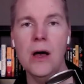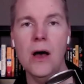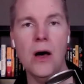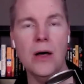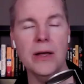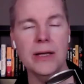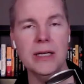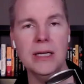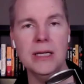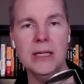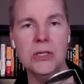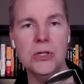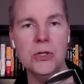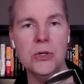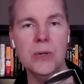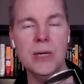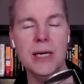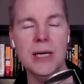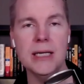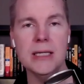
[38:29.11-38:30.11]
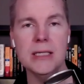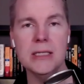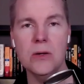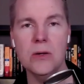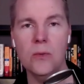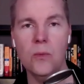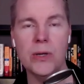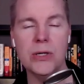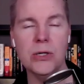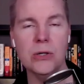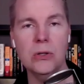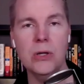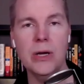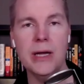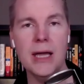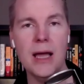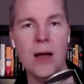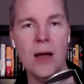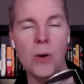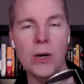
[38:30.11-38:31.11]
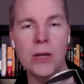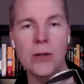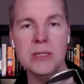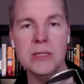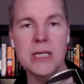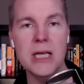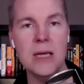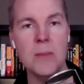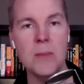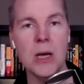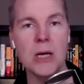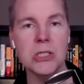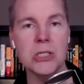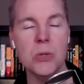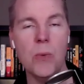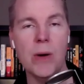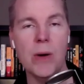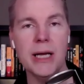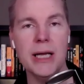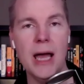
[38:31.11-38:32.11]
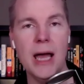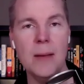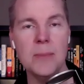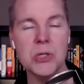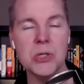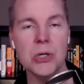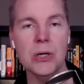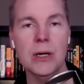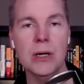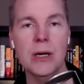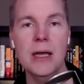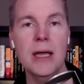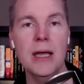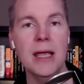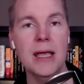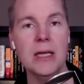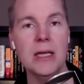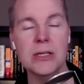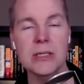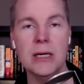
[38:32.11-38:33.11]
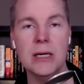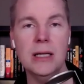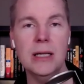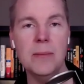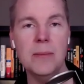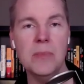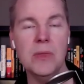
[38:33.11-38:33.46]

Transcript: all you need to do is when you're looking at one of those emails you want to capture, you just